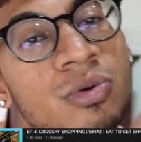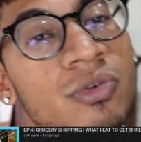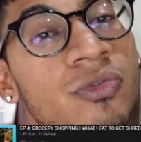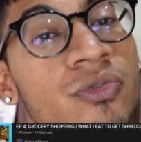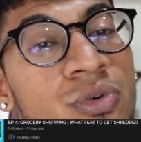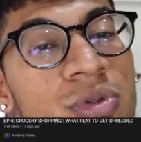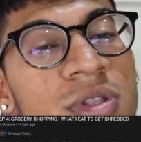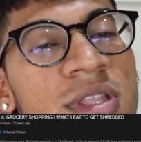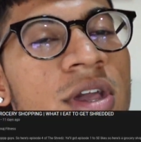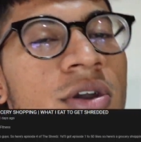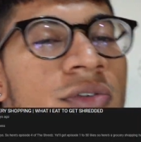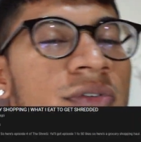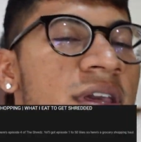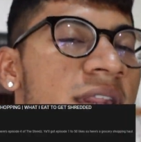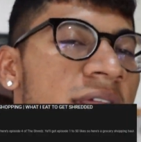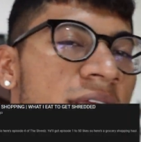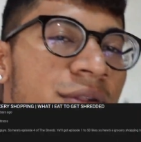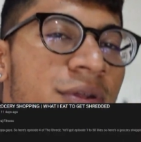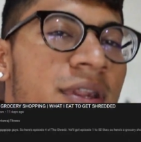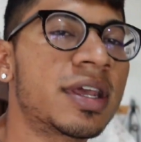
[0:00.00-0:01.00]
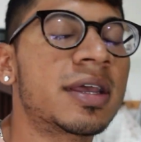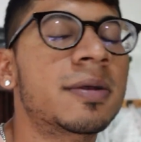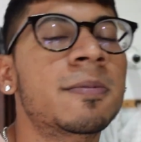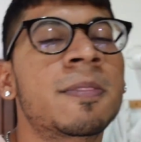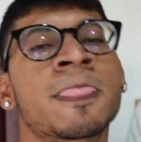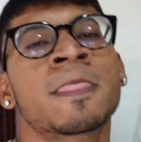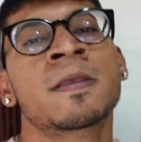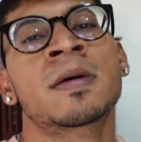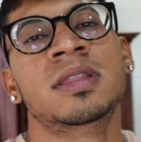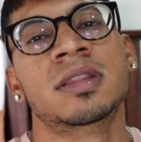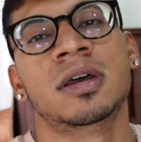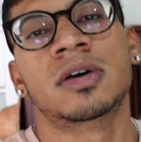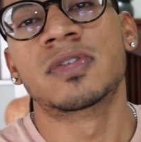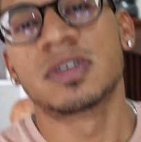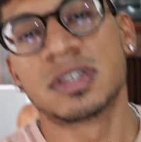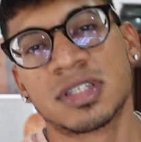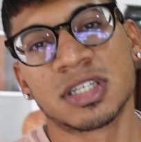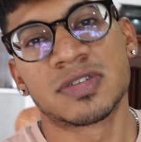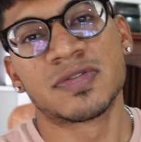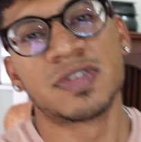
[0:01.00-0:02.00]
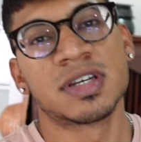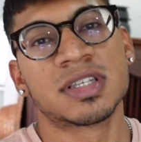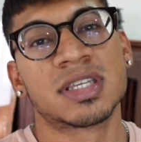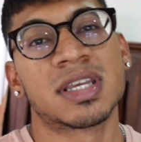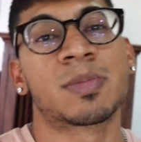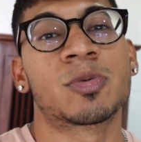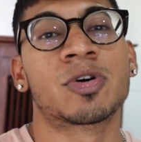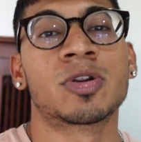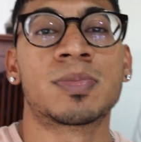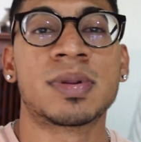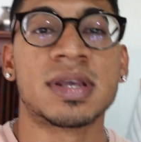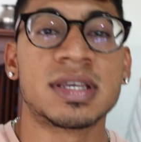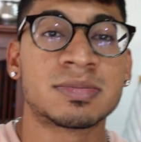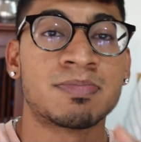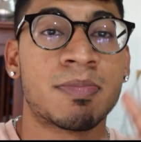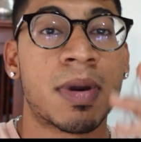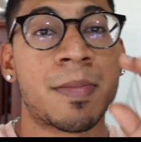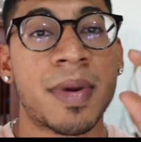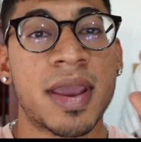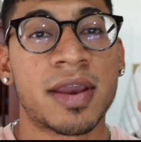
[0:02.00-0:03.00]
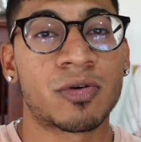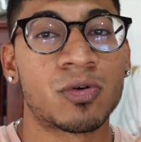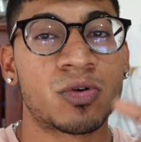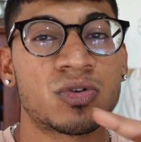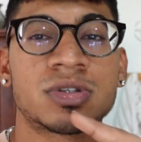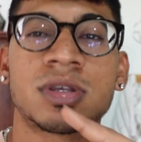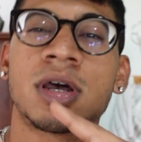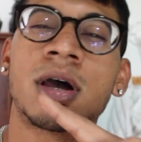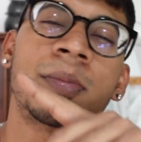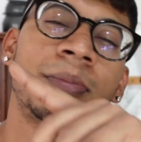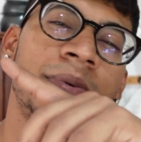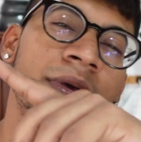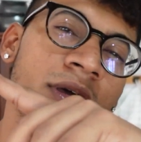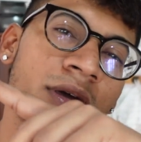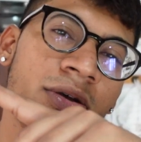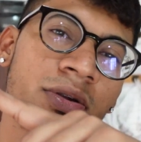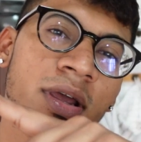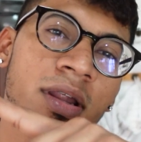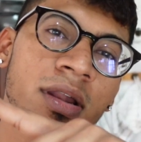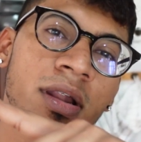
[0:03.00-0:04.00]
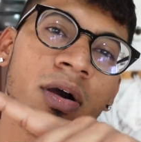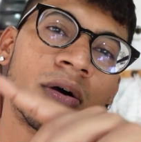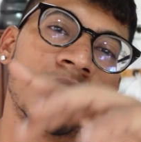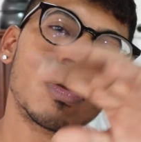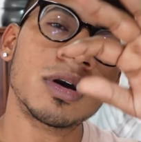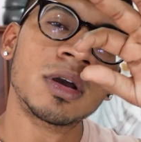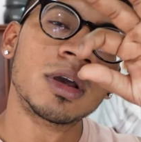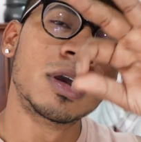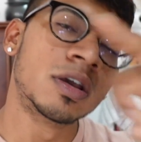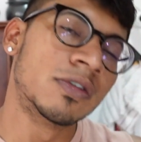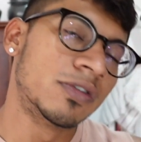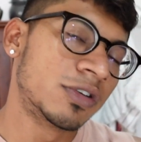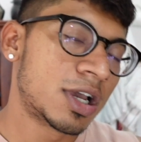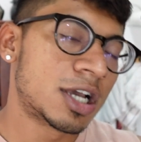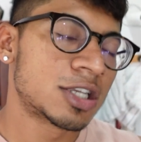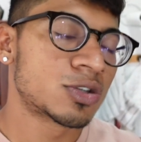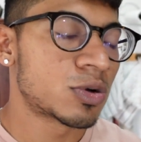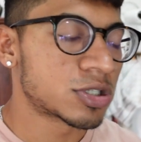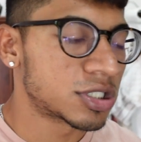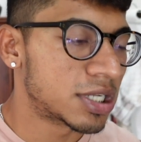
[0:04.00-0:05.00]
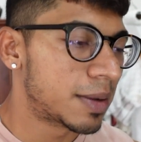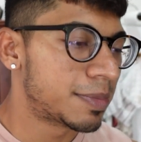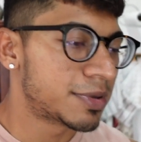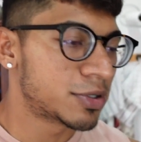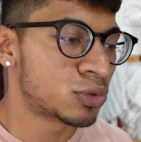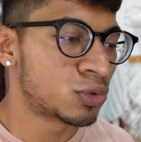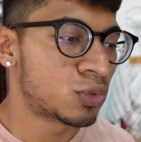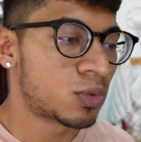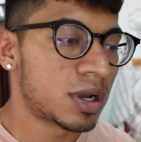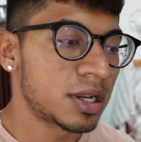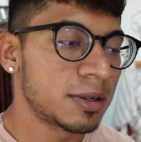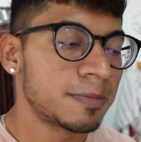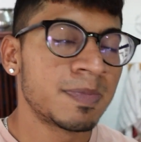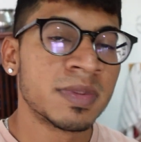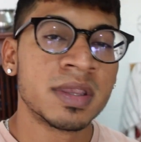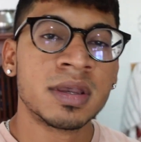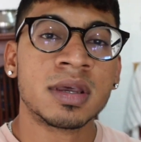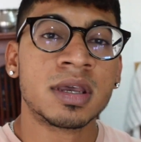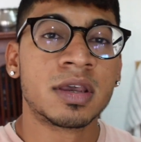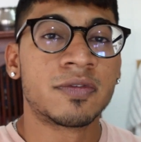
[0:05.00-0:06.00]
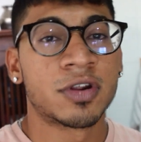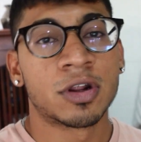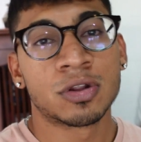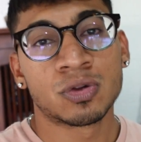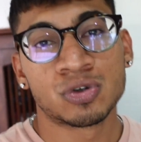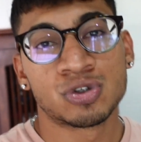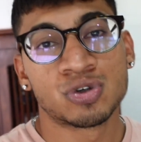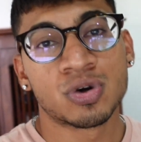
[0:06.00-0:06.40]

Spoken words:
do a full day of eating today. Now first things first, I'm gonna place my macros up here right now. If you guys watched episode 1, if you're not too